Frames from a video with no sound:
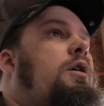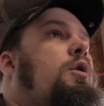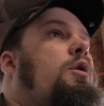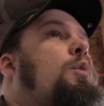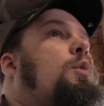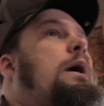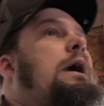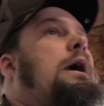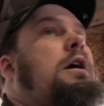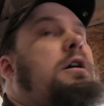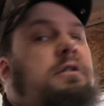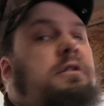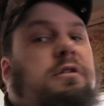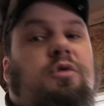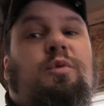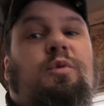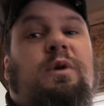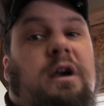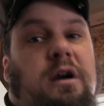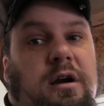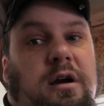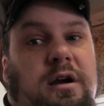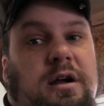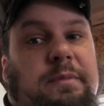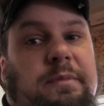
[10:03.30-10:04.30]
aware that we
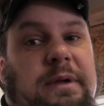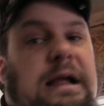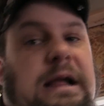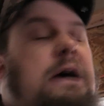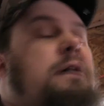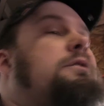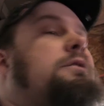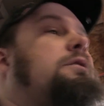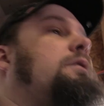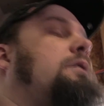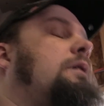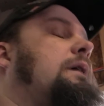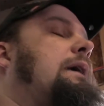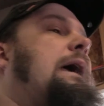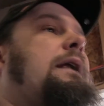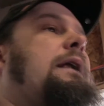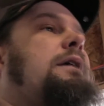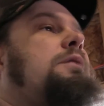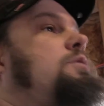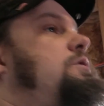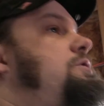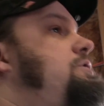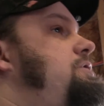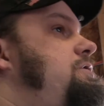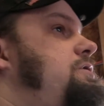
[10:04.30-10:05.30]
are coming out to look at
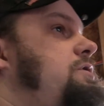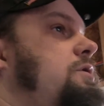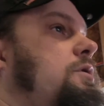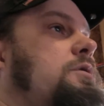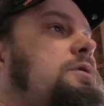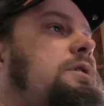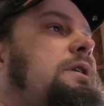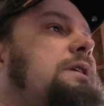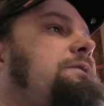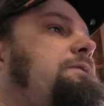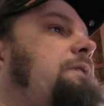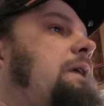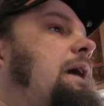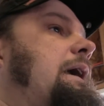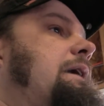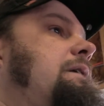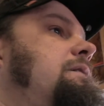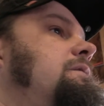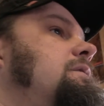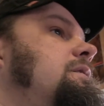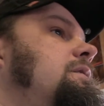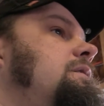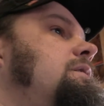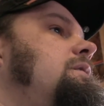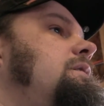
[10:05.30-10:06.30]
it, which is totally fine.
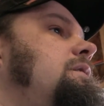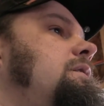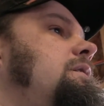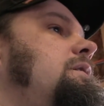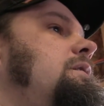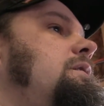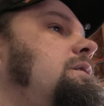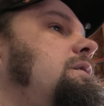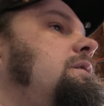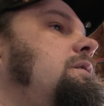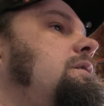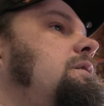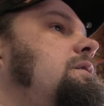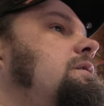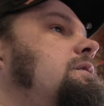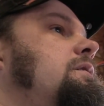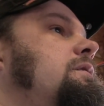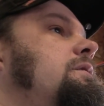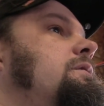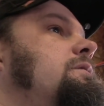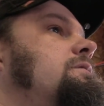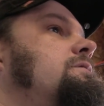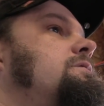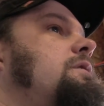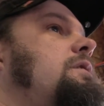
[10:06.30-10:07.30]

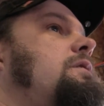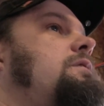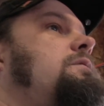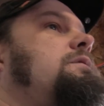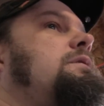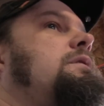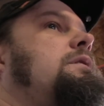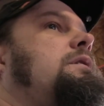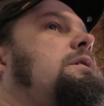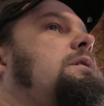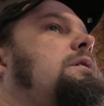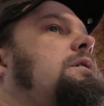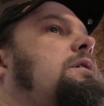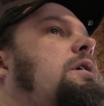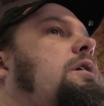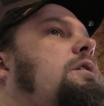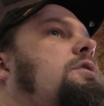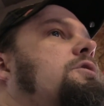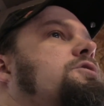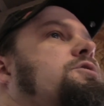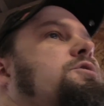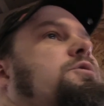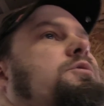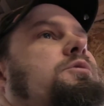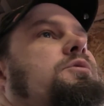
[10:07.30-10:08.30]
So,
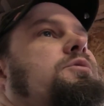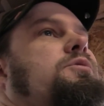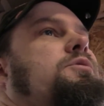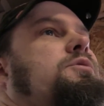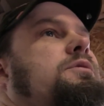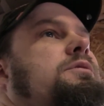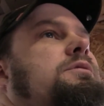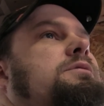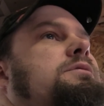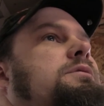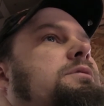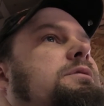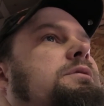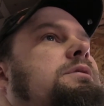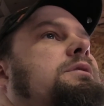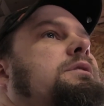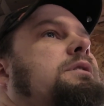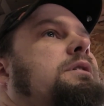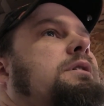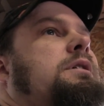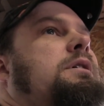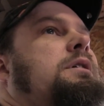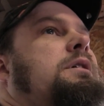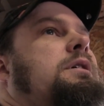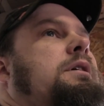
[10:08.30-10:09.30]
also,
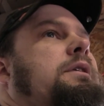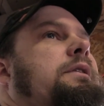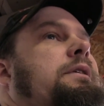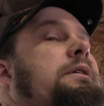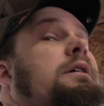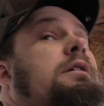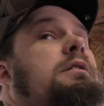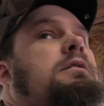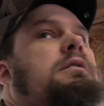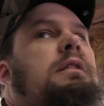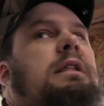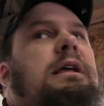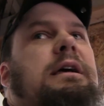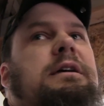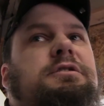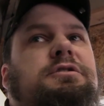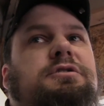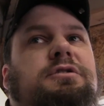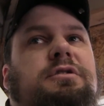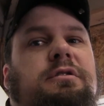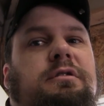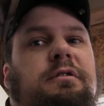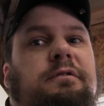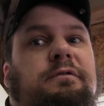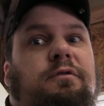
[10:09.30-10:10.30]
the uncle
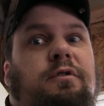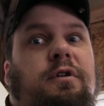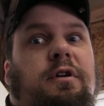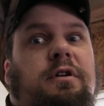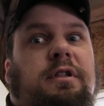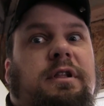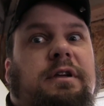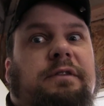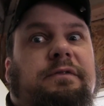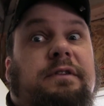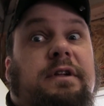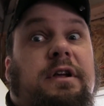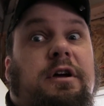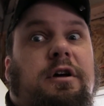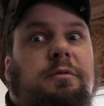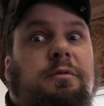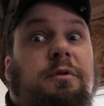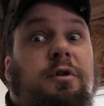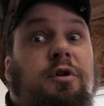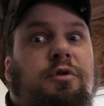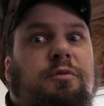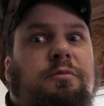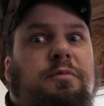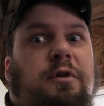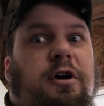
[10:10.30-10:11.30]
has a forklift to help
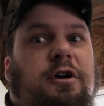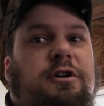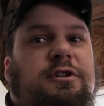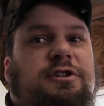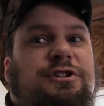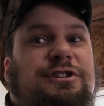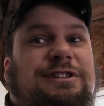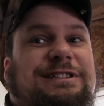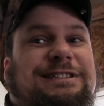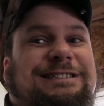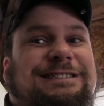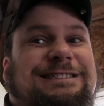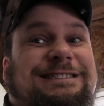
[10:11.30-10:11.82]
load parts.